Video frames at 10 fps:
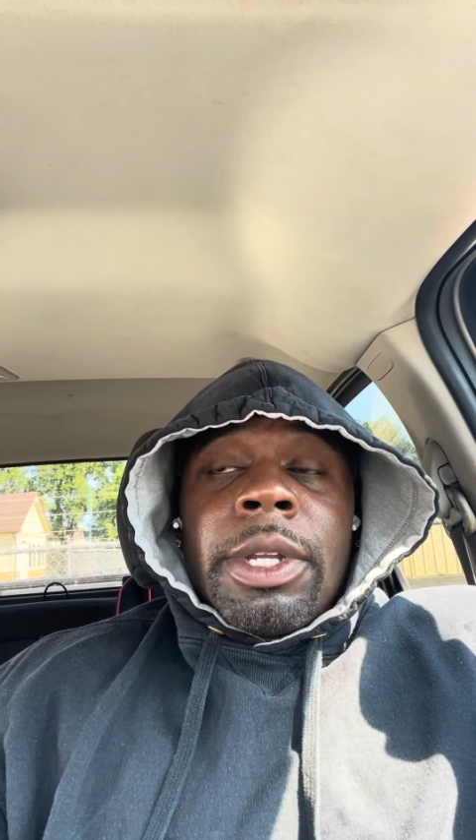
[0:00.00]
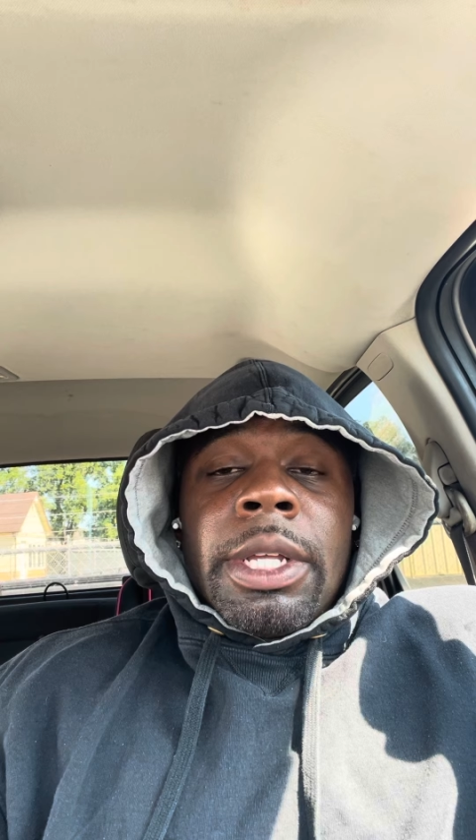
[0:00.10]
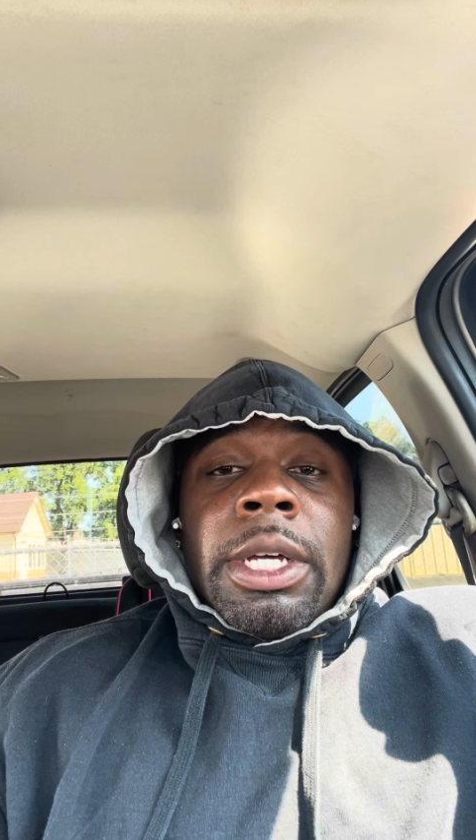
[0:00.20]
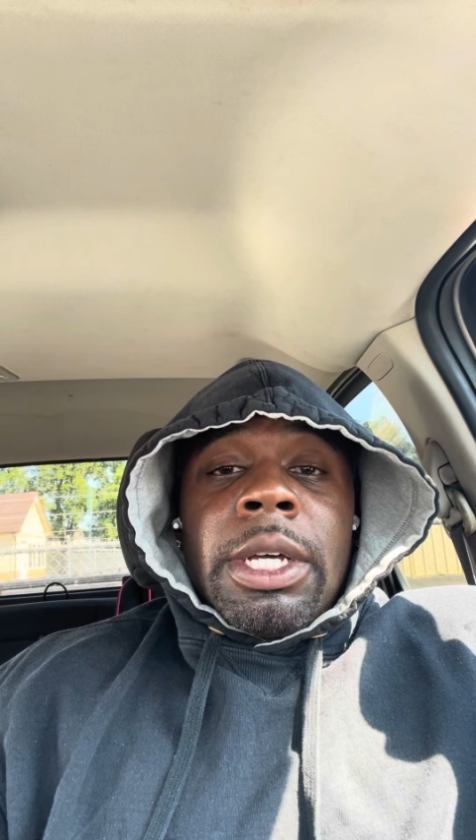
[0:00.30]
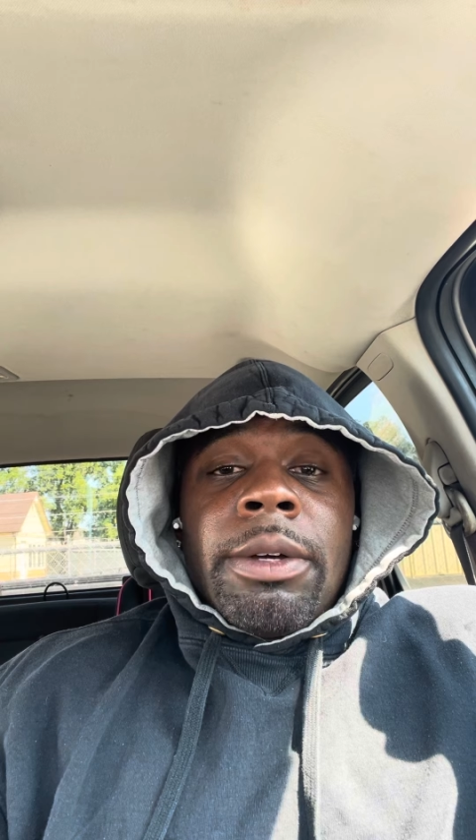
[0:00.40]

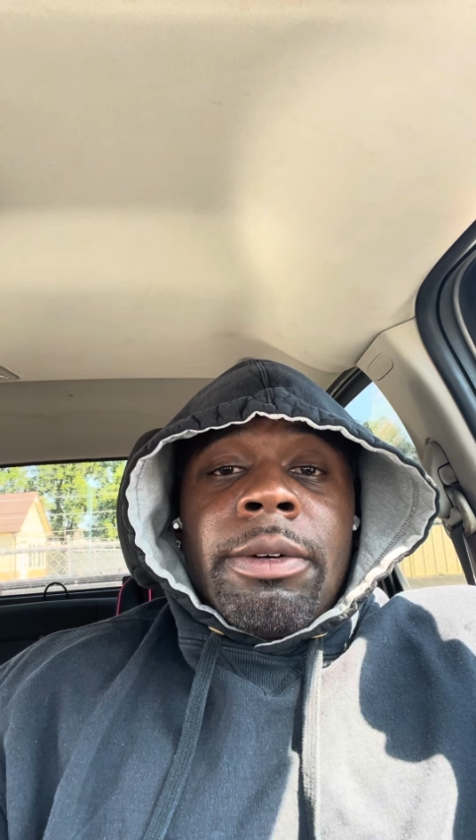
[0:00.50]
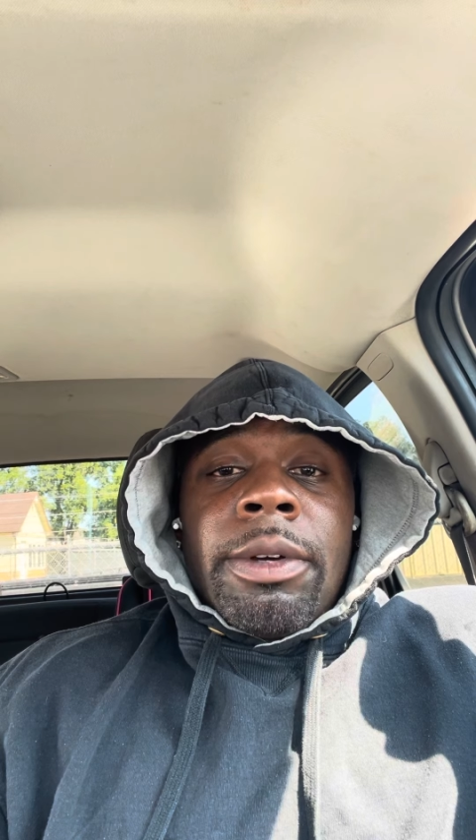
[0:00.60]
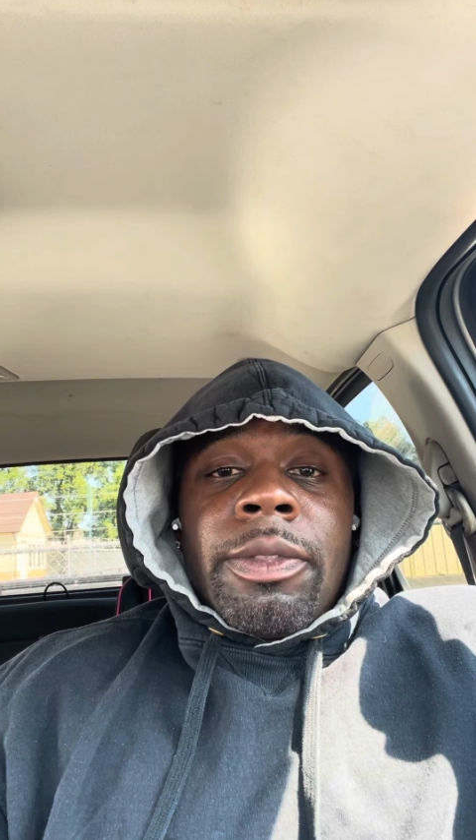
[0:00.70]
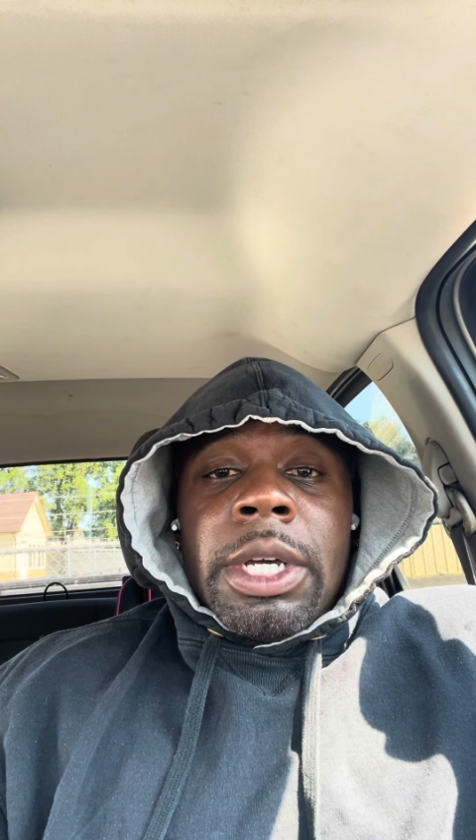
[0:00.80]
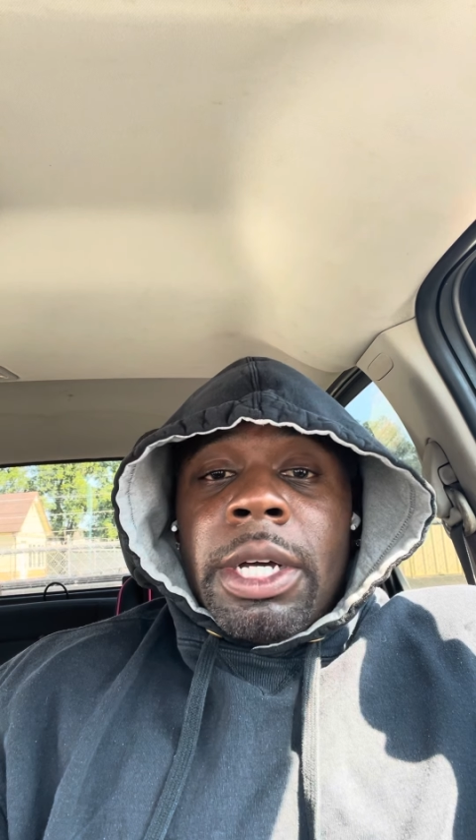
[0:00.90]

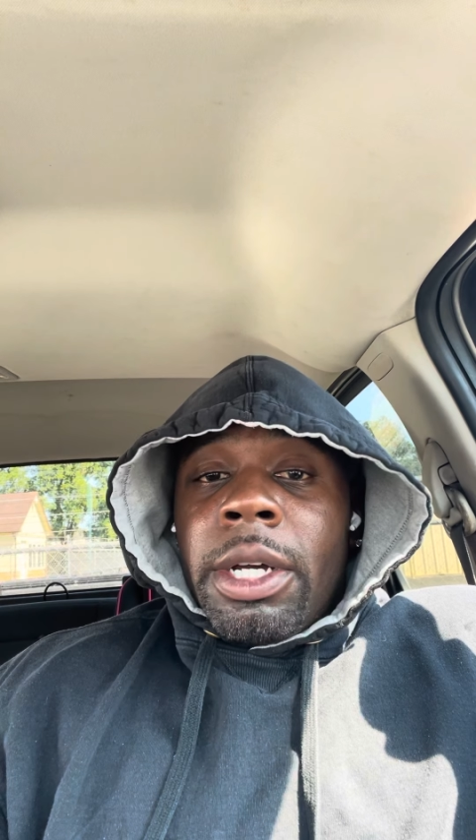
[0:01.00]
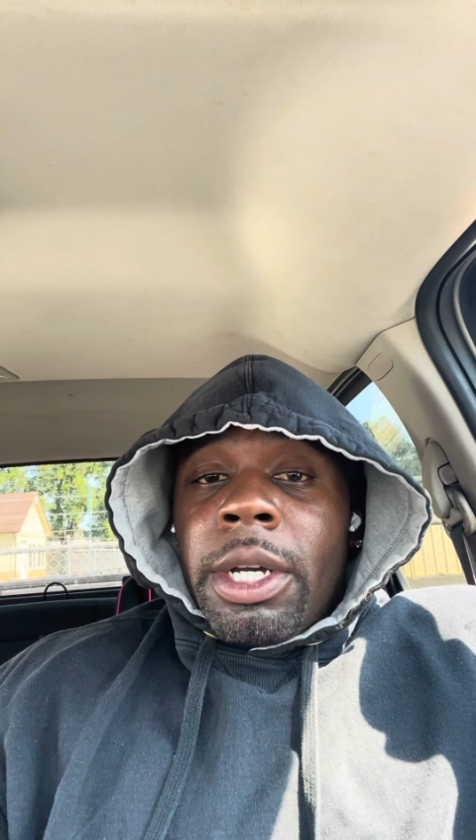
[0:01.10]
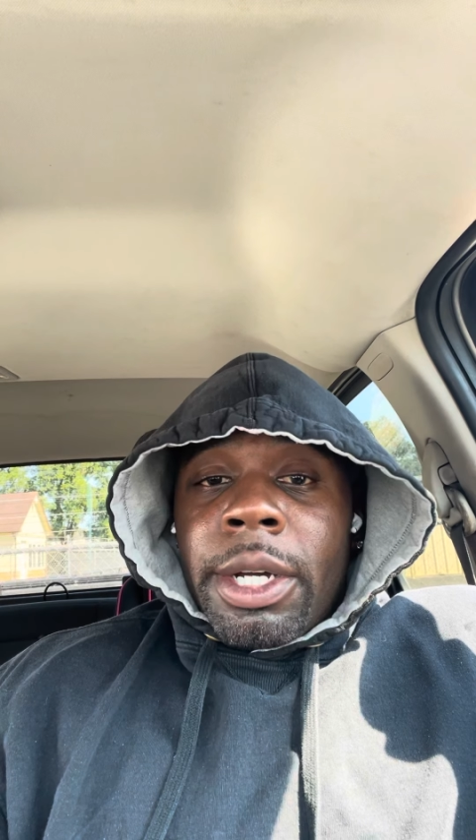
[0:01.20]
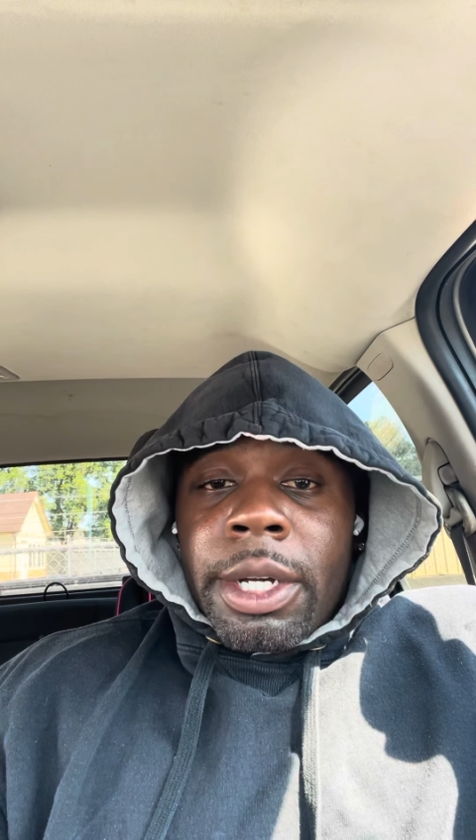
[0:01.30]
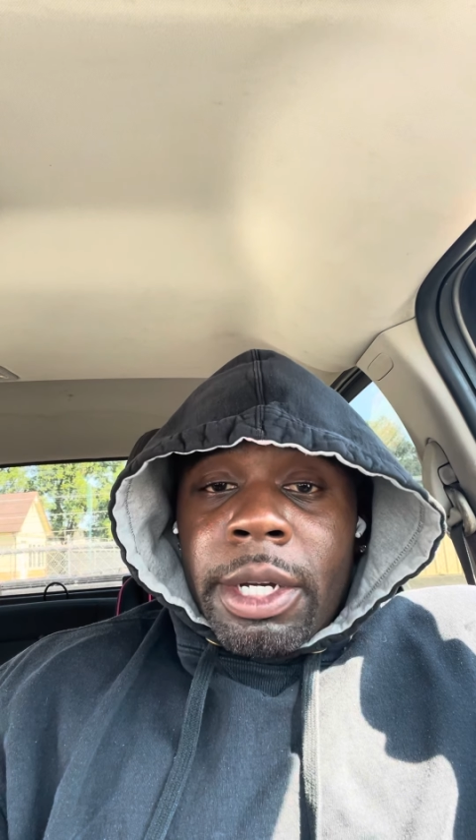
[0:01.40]

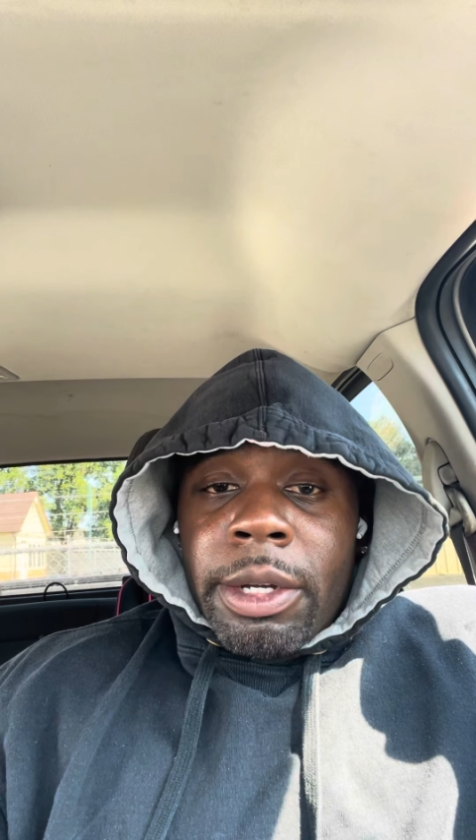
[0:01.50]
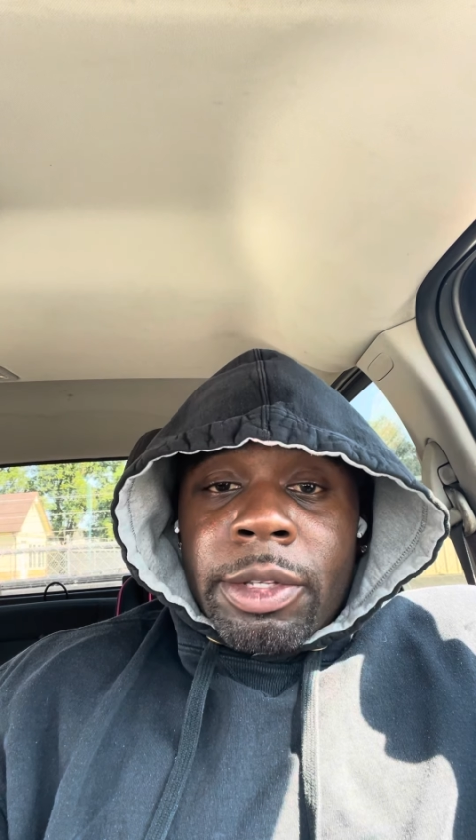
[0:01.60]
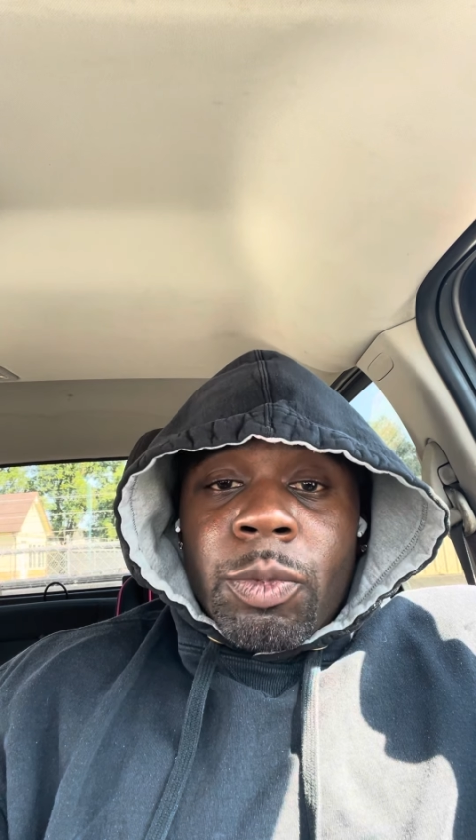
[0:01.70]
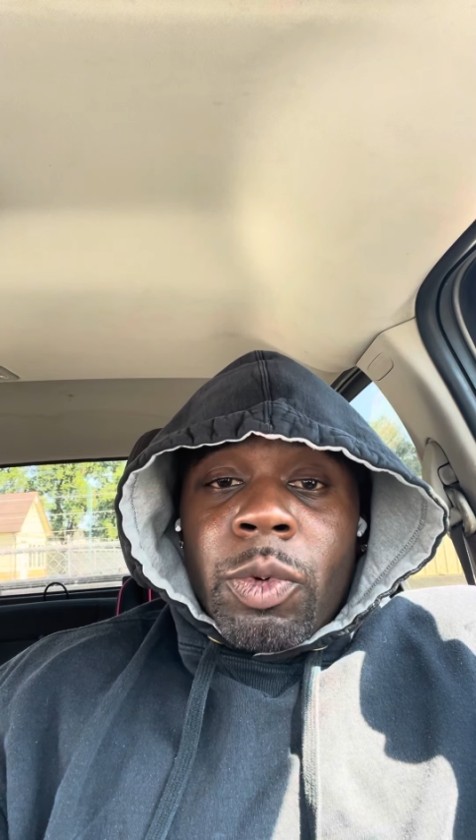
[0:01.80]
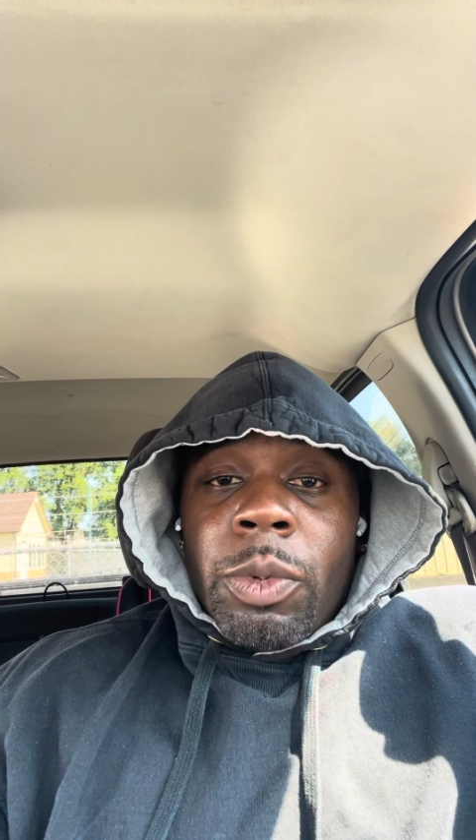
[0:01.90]

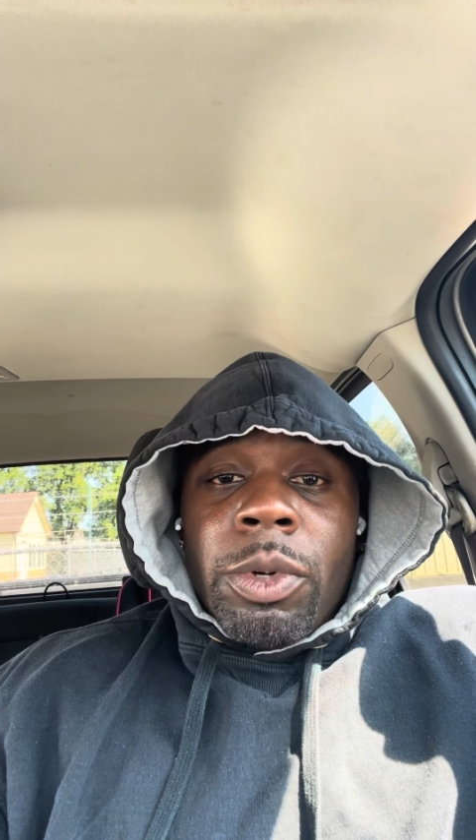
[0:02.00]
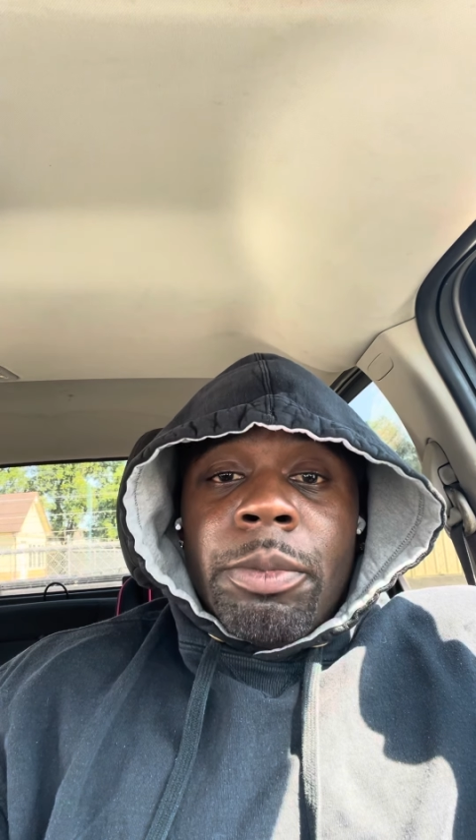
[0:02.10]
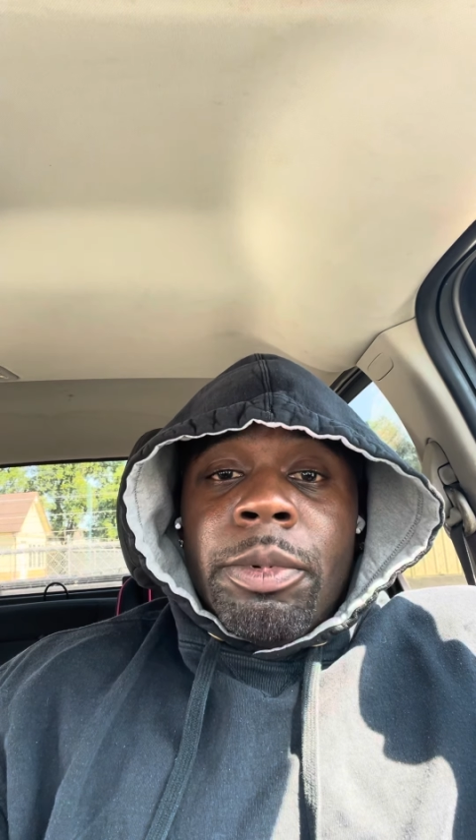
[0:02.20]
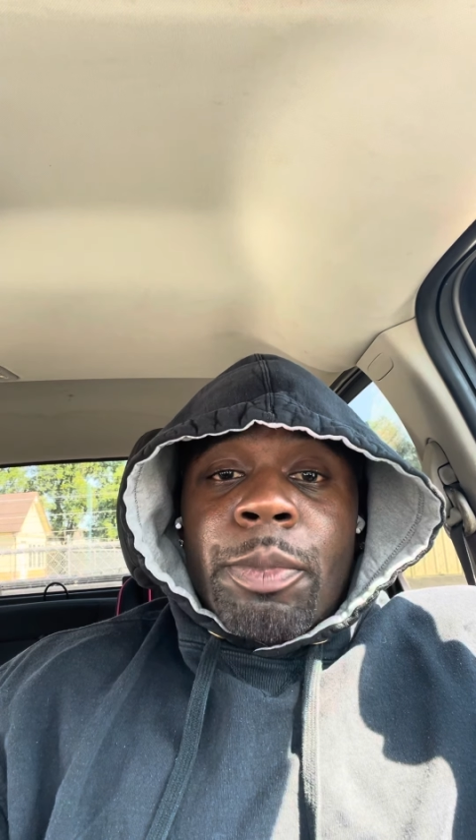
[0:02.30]
what will